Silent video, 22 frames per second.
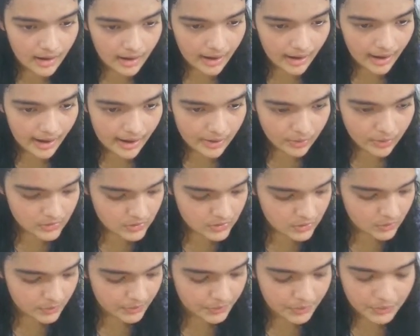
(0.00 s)
And
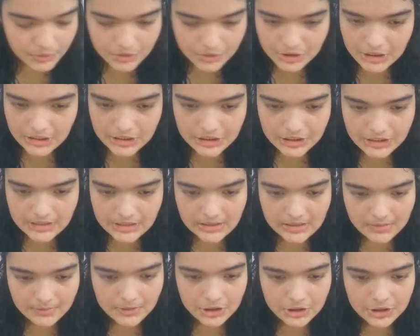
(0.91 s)
also we're going to change this
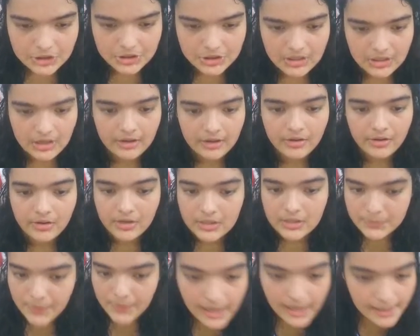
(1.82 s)
image here
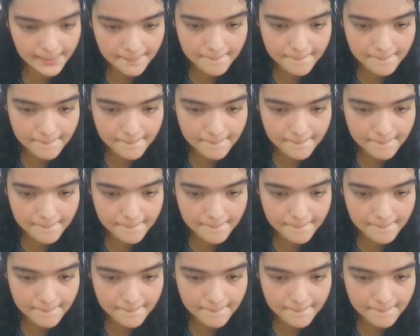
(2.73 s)
as well.